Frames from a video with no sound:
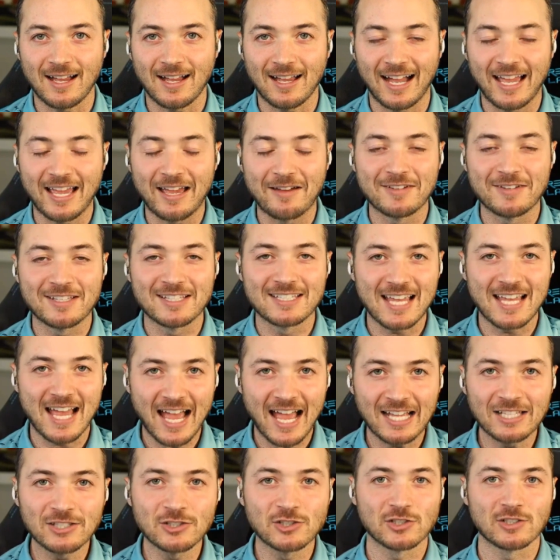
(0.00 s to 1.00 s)
I have
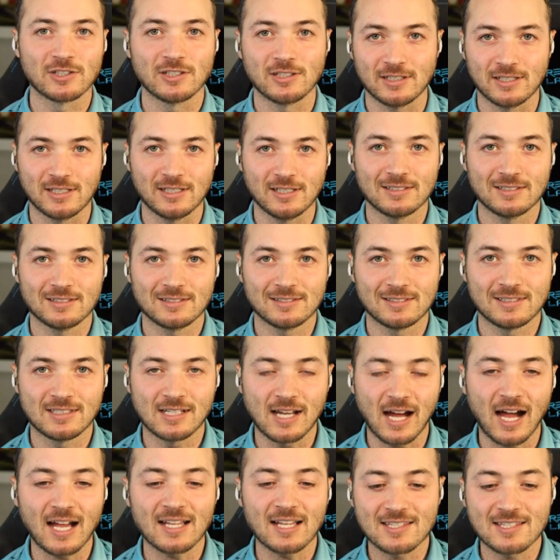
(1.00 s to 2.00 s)
intentionally
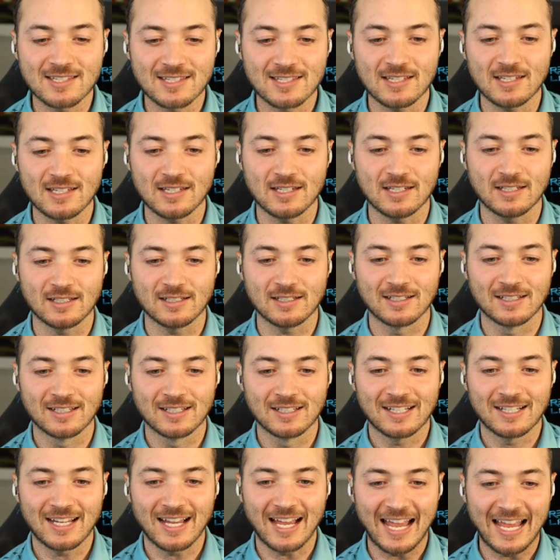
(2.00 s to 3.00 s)
not seen
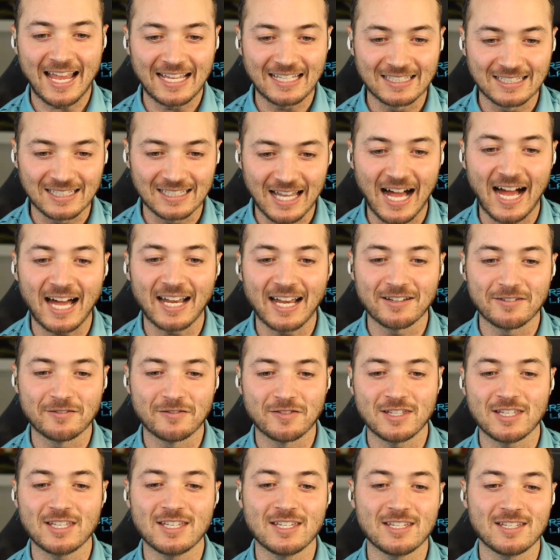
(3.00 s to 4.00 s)
a lot
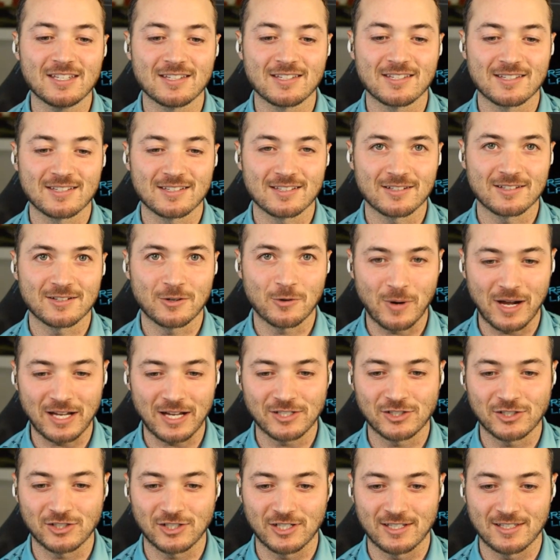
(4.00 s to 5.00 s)
of these
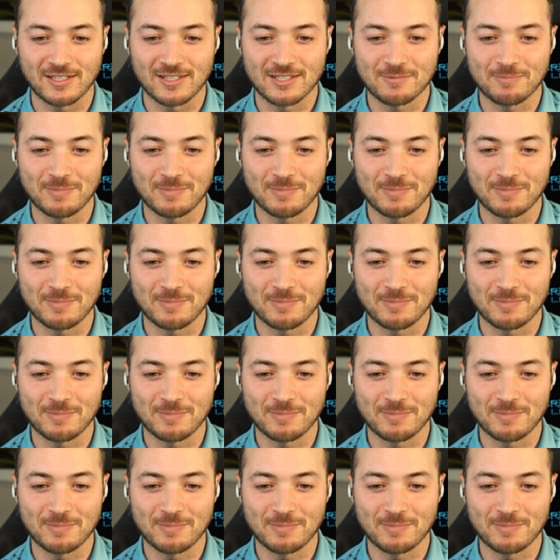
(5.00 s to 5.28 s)
questions